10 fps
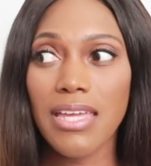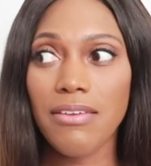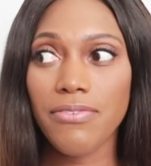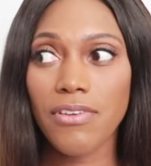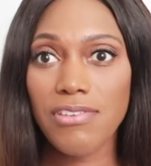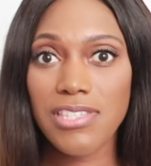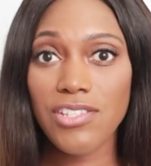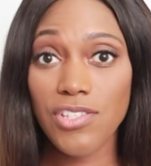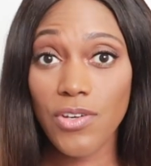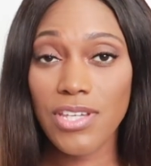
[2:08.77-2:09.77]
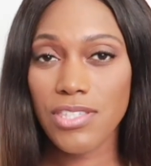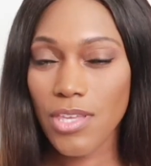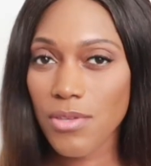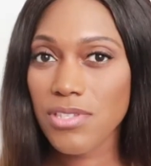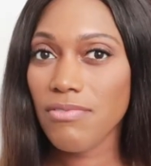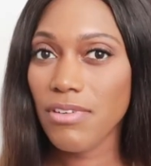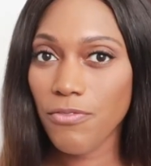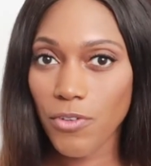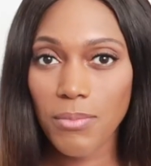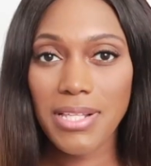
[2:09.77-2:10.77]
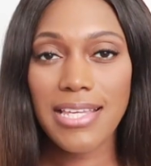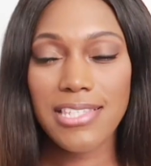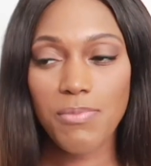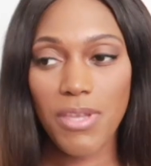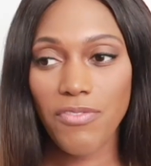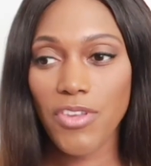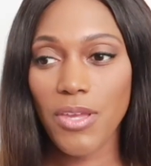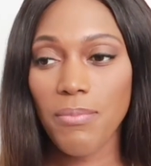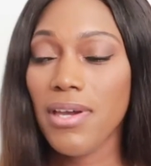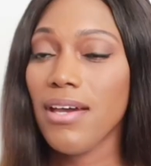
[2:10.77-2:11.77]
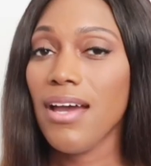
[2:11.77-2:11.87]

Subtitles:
if Christian Dior is going to reformulate this perfume,